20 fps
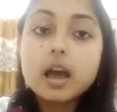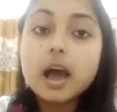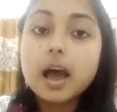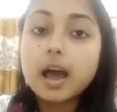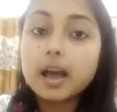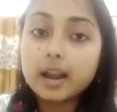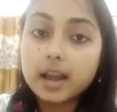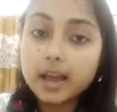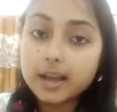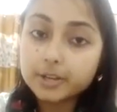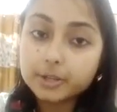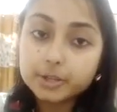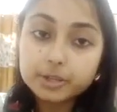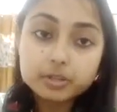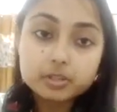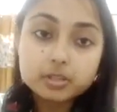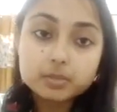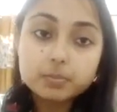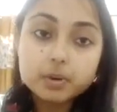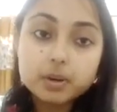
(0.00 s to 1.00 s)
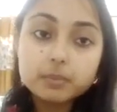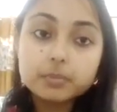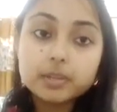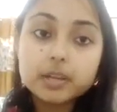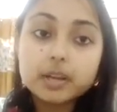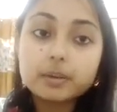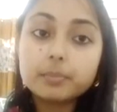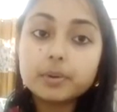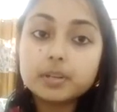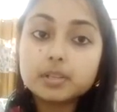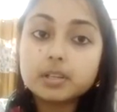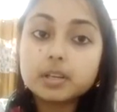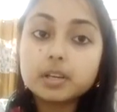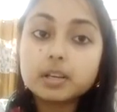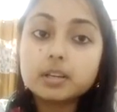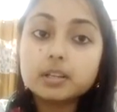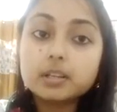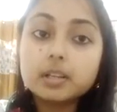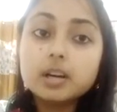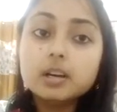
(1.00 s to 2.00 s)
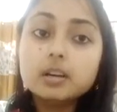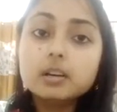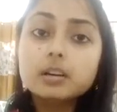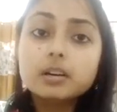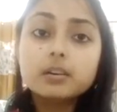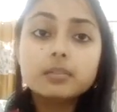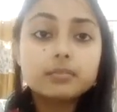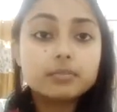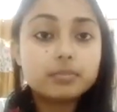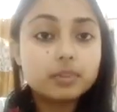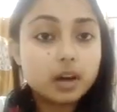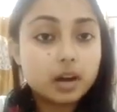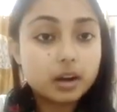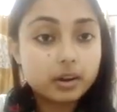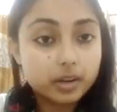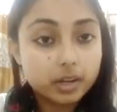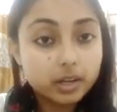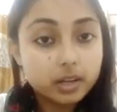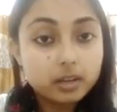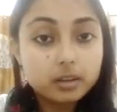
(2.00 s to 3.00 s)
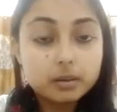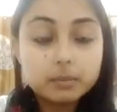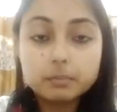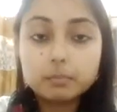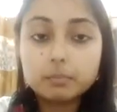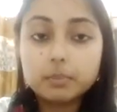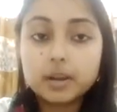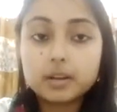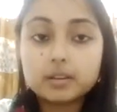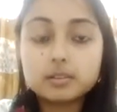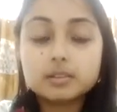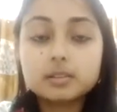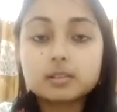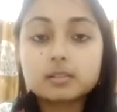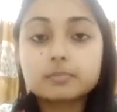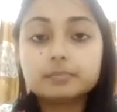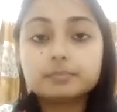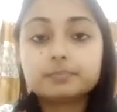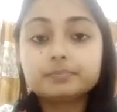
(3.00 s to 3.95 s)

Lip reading: And Angiosperm, they are basically the flowering plants.